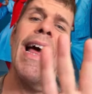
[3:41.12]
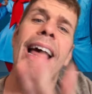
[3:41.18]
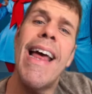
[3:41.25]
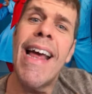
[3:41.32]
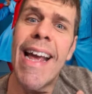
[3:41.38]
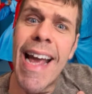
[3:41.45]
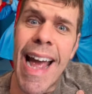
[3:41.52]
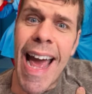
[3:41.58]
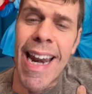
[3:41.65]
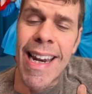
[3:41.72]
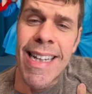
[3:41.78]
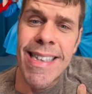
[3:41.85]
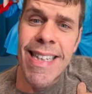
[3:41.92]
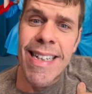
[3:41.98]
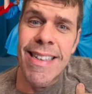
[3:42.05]
And
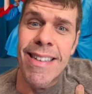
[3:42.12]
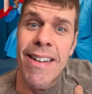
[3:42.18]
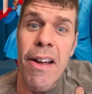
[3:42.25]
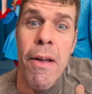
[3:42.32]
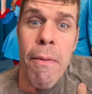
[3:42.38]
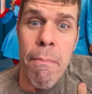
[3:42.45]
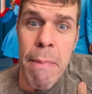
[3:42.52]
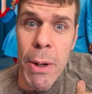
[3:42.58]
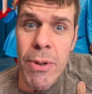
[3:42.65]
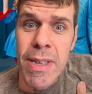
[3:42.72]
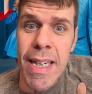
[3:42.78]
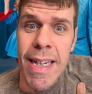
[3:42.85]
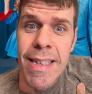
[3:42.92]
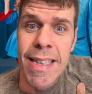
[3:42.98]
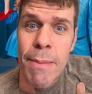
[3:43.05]
listen, music is
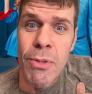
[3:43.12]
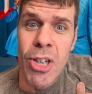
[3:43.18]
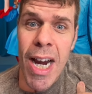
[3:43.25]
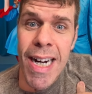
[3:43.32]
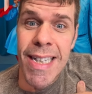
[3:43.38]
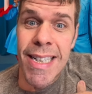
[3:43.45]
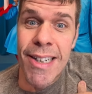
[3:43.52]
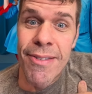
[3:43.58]
subjective.